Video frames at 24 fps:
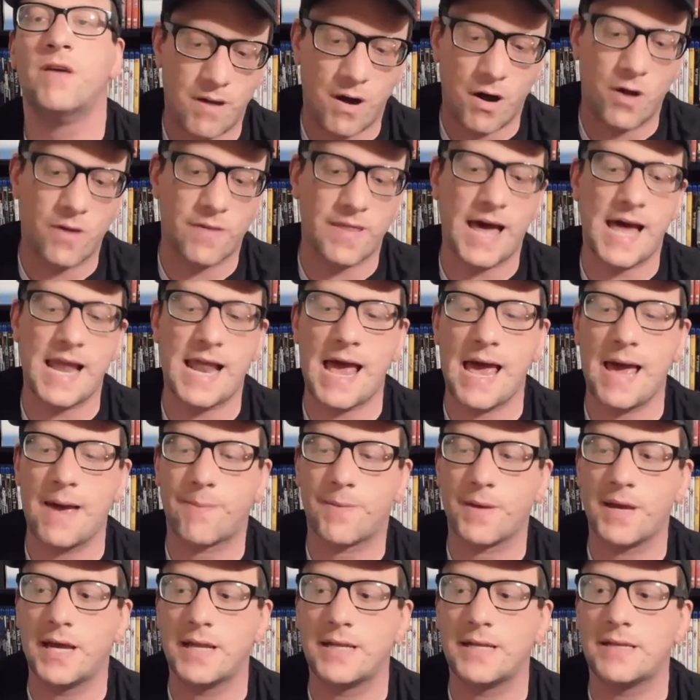All that
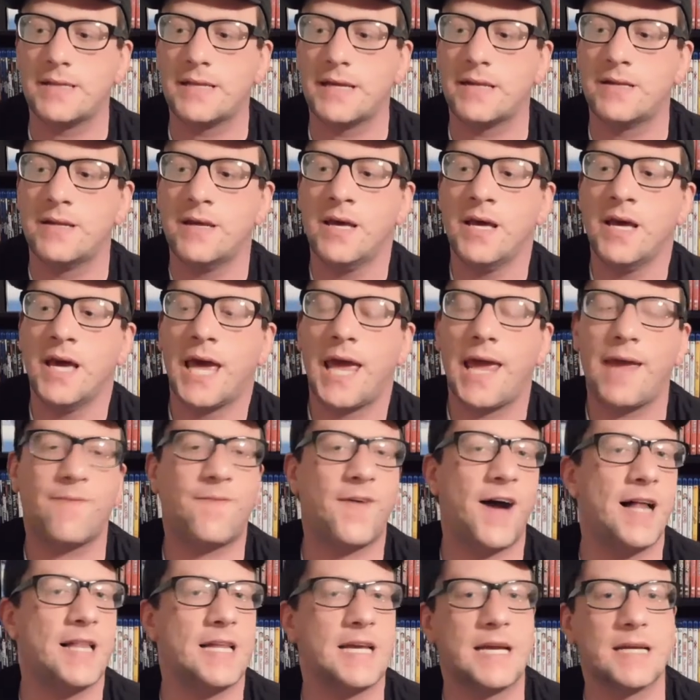happened, and then he
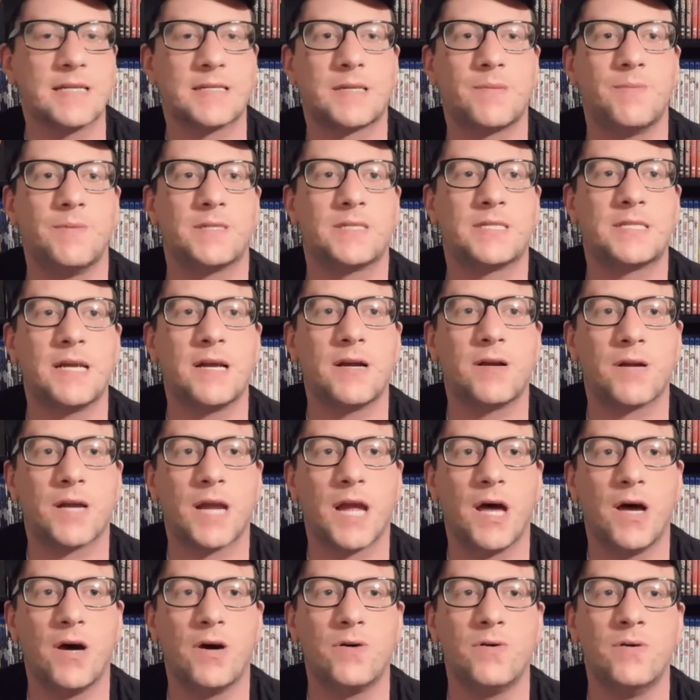finally gets to
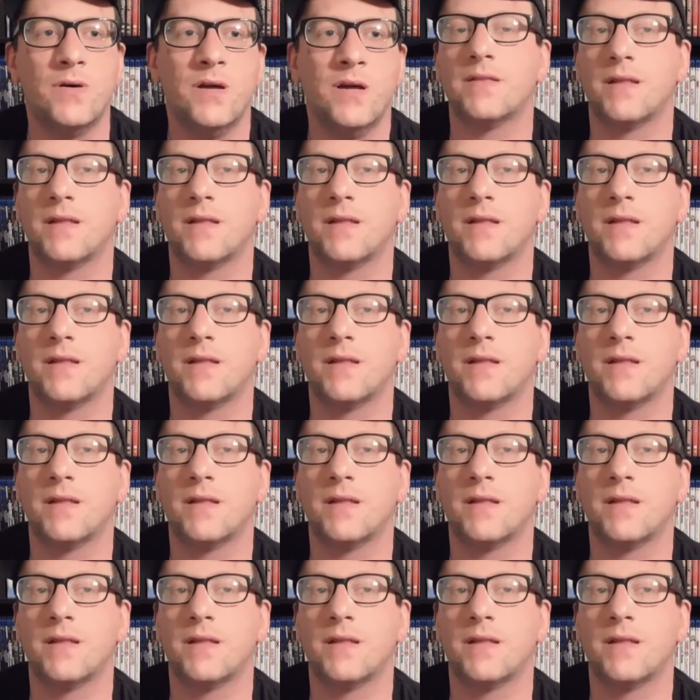Mysterio.